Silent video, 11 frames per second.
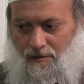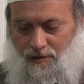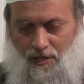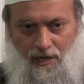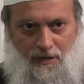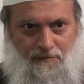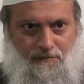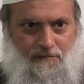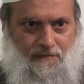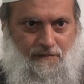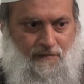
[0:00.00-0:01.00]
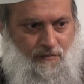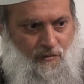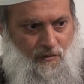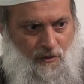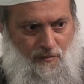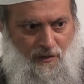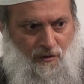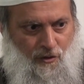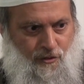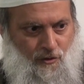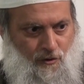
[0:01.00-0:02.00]
Zainab, Umm
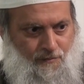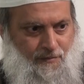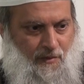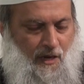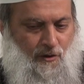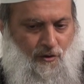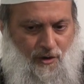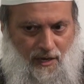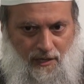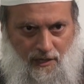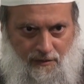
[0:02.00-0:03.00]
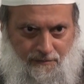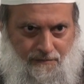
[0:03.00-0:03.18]
Kulthum, and Ruqayya,